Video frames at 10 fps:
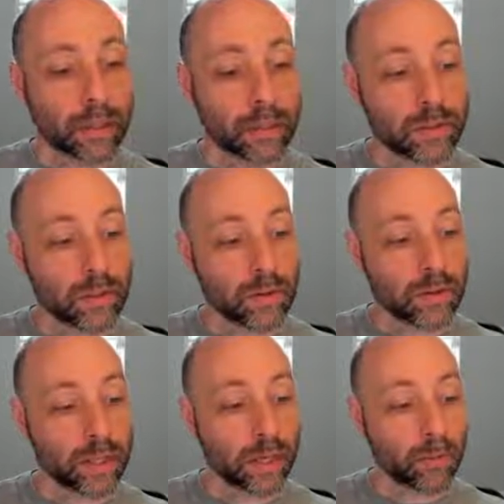so
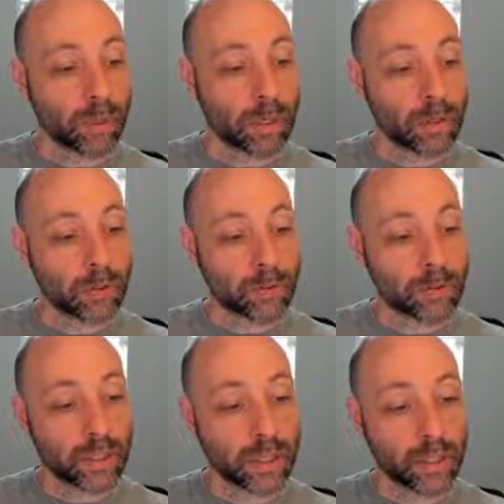that we
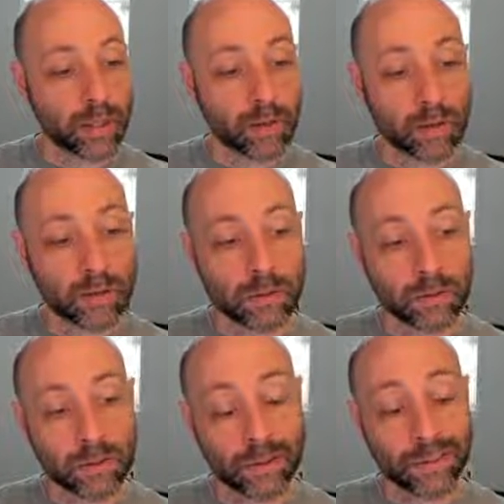don't need all
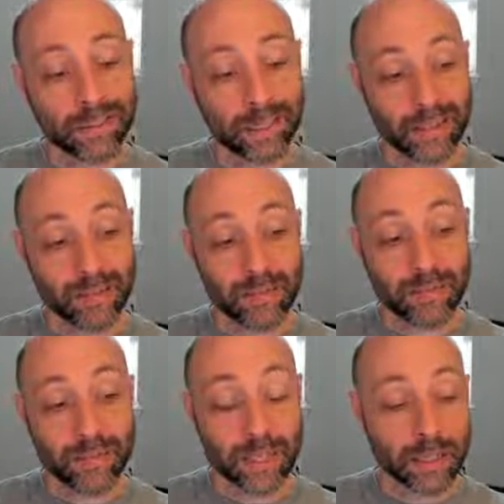the
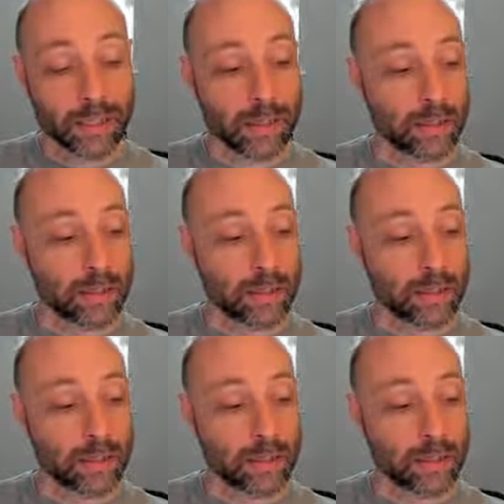event